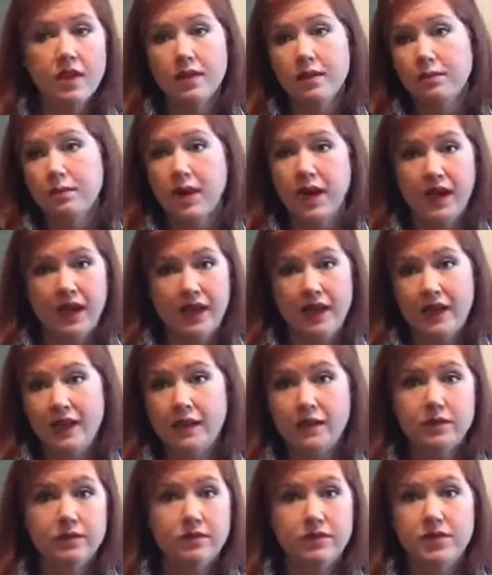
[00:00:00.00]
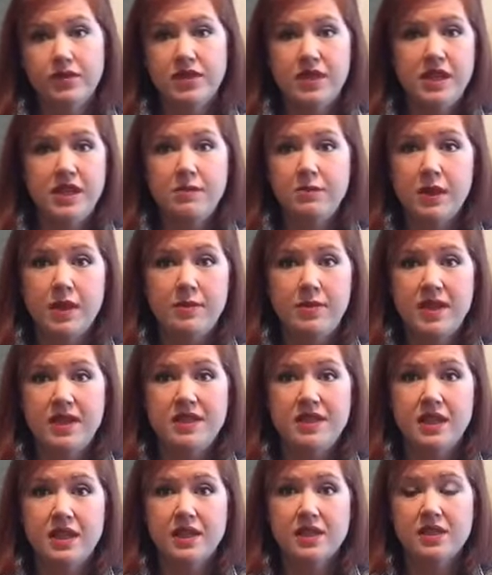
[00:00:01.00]
my routine, my
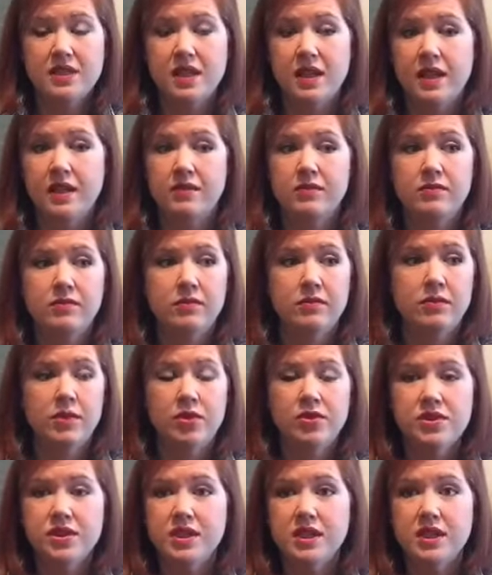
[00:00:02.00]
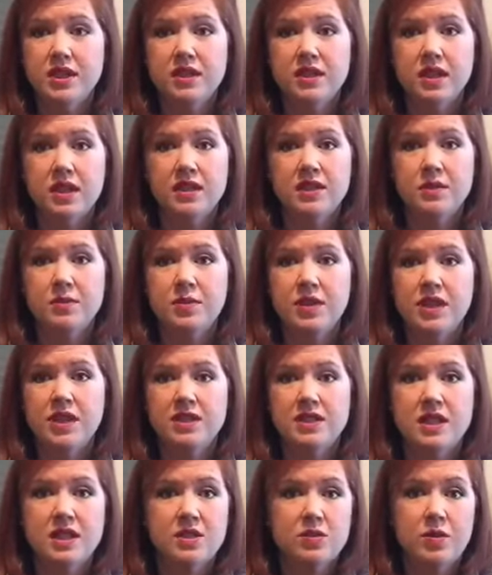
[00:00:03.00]
basics, and mostly it's because
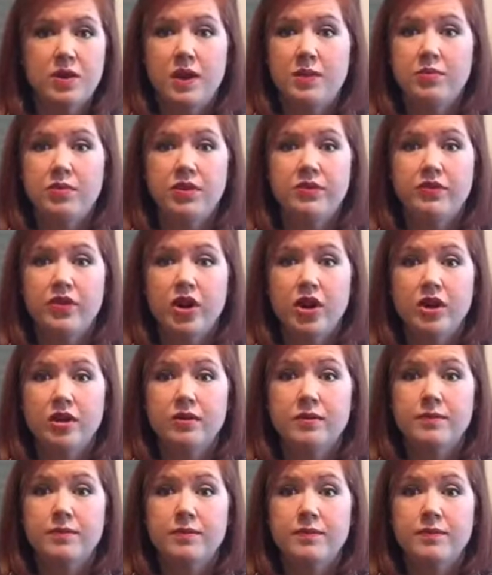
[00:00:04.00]
that's what I prefer.